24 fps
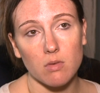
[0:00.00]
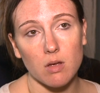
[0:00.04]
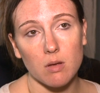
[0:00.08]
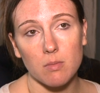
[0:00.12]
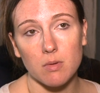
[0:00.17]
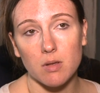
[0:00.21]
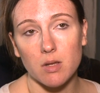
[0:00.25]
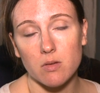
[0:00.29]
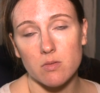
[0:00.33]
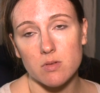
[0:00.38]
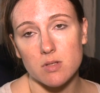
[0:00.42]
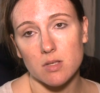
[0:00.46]
I
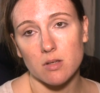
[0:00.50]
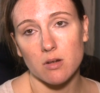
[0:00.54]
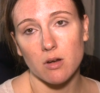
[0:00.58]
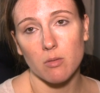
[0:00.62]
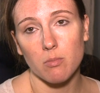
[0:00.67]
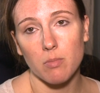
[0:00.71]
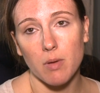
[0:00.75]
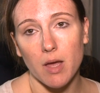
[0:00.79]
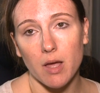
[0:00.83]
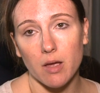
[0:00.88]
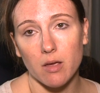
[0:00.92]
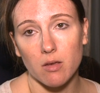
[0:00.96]
mean, he was in our
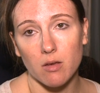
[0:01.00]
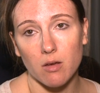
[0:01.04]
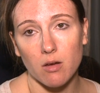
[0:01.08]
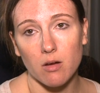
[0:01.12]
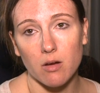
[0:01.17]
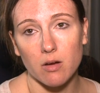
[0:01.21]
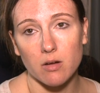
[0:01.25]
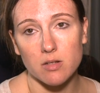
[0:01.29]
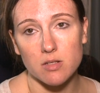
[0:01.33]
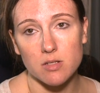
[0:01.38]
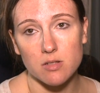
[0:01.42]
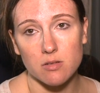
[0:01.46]

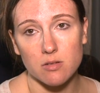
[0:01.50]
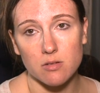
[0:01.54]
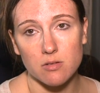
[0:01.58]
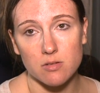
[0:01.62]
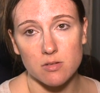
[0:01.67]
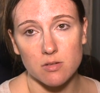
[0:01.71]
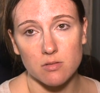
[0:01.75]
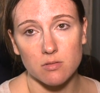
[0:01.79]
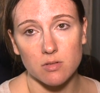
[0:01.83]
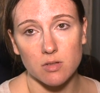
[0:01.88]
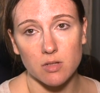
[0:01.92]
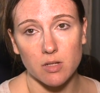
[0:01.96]
backyard, so
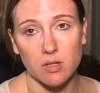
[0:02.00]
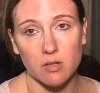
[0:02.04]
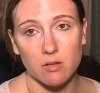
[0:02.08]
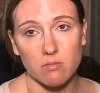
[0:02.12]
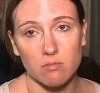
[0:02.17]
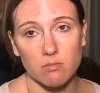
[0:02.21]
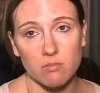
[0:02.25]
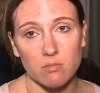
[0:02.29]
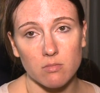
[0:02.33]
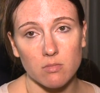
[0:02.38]
there's only,